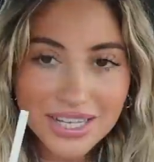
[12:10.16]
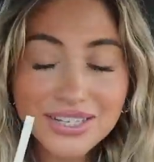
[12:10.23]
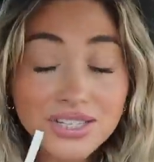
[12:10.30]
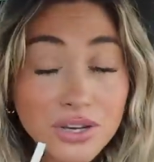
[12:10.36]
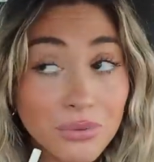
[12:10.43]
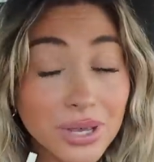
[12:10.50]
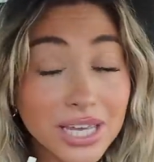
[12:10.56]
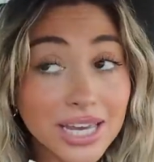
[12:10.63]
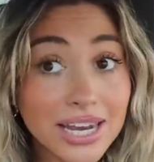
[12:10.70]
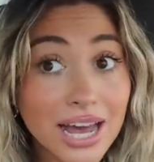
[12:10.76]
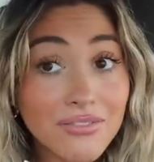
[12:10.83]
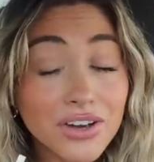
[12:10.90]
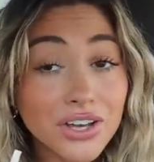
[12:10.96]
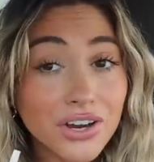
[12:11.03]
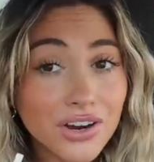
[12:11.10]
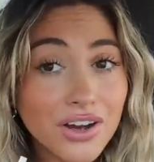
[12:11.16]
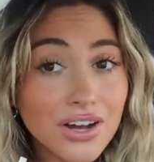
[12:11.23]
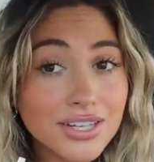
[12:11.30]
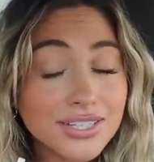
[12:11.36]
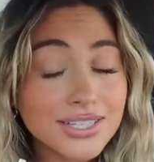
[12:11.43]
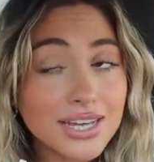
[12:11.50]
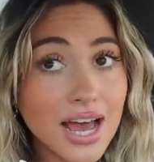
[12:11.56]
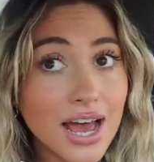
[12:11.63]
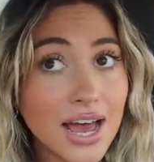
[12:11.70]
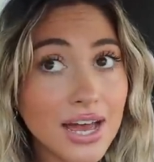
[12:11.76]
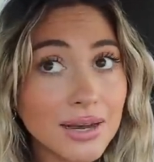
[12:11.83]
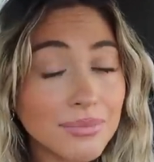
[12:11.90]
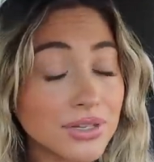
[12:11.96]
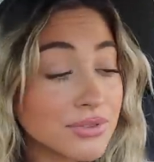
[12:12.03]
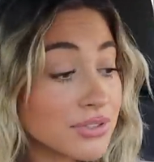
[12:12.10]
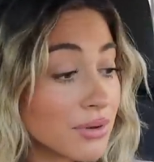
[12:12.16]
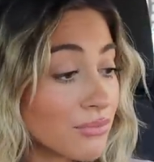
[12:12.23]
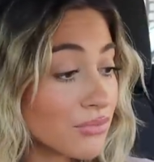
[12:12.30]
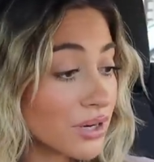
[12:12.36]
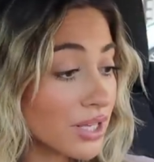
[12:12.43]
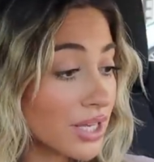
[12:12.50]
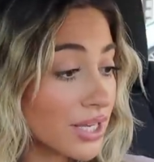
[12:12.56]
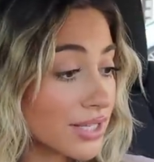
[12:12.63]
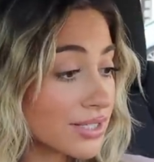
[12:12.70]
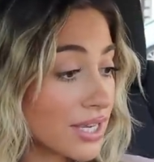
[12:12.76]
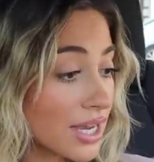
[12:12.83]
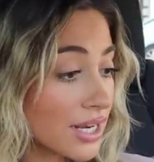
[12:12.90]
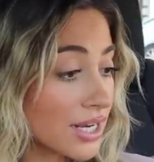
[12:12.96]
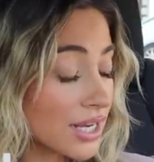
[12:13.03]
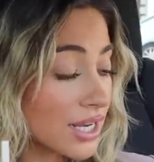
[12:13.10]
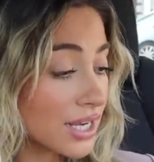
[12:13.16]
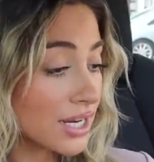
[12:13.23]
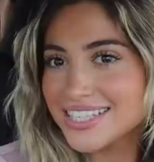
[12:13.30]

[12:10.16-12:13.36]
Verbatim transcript: so we can have a girls' day. I'm, just, I'm really excited.